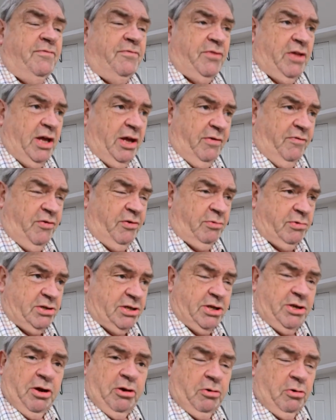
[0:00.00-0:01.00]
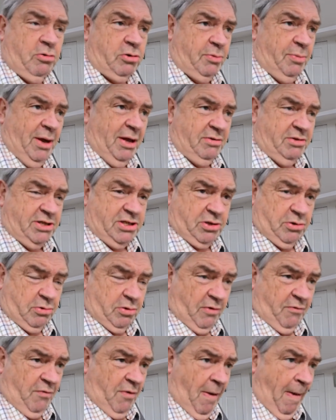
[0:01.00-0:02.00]
for that if you want to know all about the
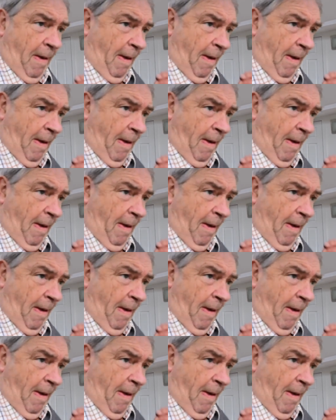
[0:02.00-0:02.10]
story of,